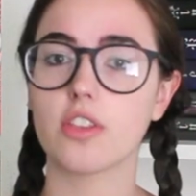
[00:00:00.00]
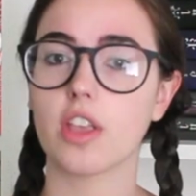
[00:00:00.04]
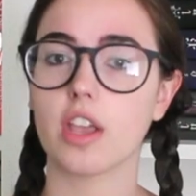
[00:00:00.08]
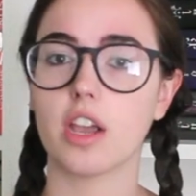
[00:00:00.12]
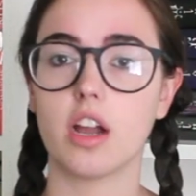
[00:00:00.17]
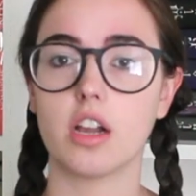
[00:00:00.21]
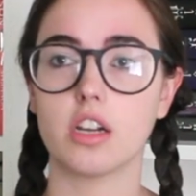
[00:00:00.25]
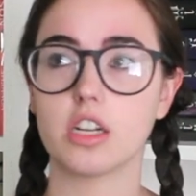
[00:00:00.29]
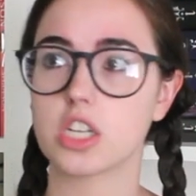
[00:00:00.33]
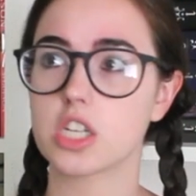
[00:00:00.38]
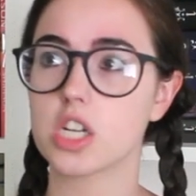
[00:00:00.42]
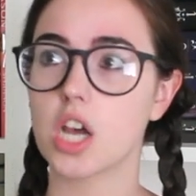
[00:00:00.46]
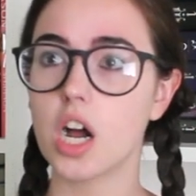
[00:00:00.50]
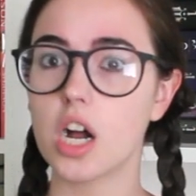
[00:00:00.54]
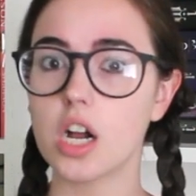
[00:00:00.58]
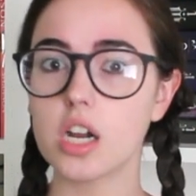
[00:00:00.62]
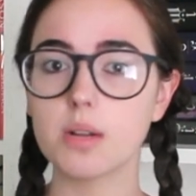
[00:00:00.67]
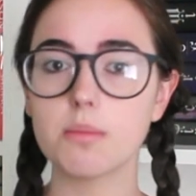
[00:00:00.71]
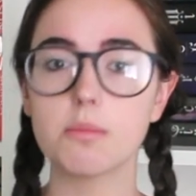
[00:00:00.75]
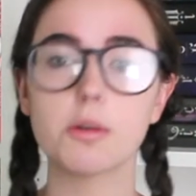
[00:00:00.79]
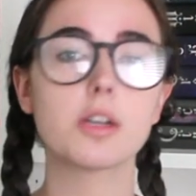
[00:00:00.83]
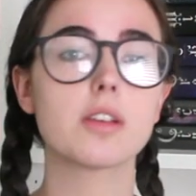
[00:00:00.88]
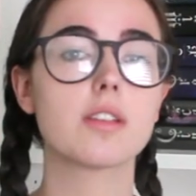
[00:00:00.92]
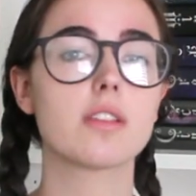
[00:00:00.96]
I got a ton
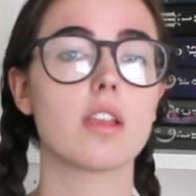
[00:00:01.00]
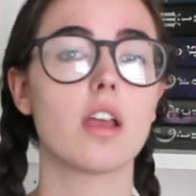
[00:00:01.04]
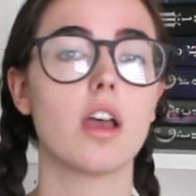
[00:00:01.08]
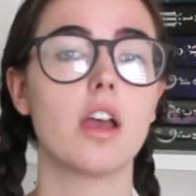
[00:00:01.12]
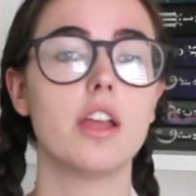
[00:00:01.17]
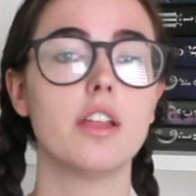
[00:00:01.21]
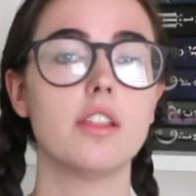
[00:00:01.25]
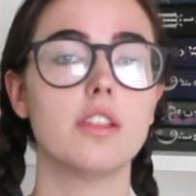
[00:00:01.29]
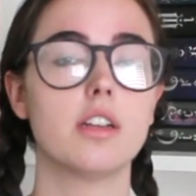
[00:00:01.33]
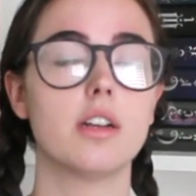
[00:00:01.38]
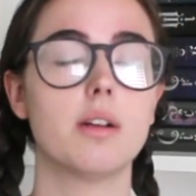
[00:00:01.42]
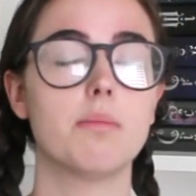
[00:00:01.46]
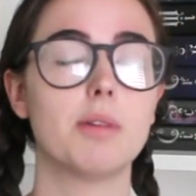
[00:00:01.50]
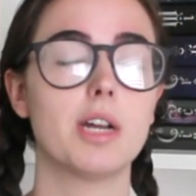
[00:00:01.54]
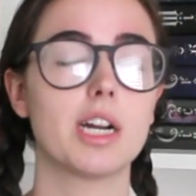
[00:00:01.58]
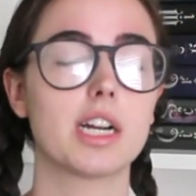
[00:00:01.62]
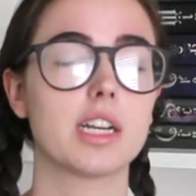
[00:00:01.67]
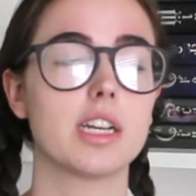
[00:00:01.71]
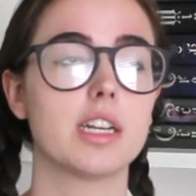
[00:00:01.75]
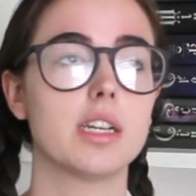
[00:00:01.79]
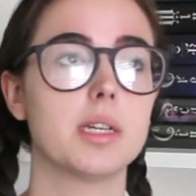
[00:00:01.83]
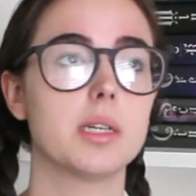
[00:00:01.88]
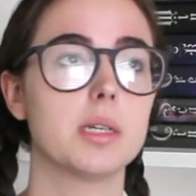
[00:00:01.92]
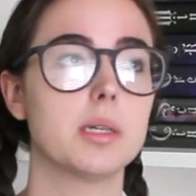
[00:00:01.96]
of books signed that I'm not
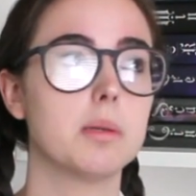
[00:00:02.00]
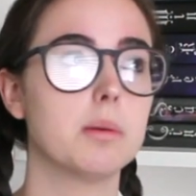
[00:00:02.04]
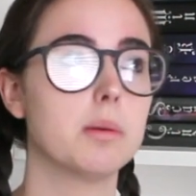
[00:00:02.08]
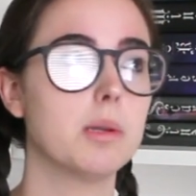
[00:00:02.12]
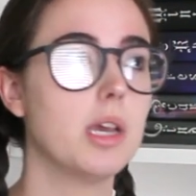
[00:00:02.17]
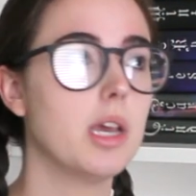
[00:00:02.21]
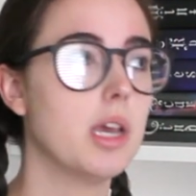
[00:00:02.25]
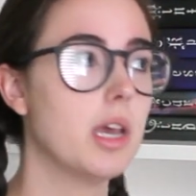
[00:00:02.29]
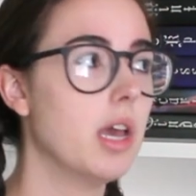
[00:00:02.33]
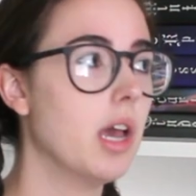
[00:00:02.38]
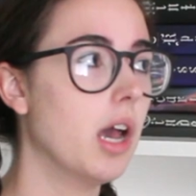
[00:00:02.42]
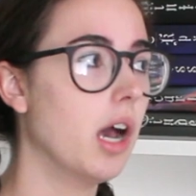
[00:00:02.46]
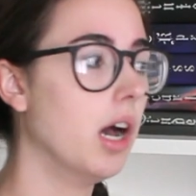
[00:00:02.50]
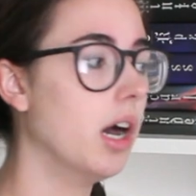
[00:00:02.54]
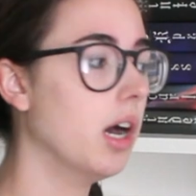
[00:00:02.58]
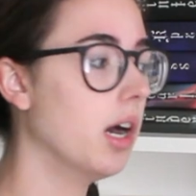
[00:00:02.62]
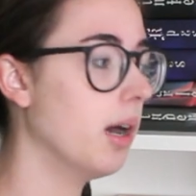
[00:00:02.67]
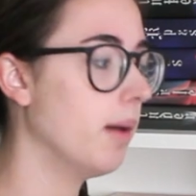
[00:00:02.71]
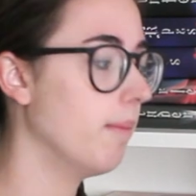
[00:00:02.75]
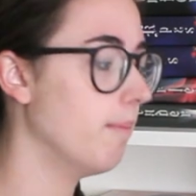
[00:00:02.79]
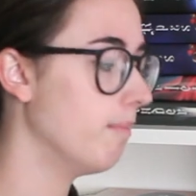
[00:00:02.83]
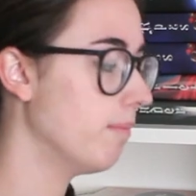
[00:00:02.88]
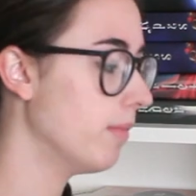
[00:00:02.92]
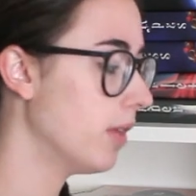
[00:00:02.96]
going to
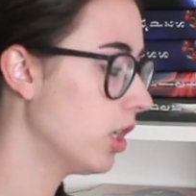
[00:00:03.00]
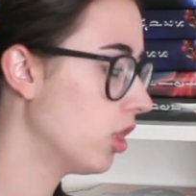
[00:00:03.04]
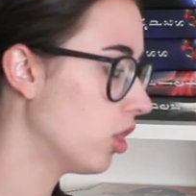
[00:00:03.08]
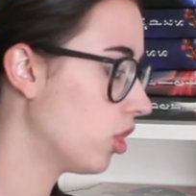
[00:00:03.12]
um,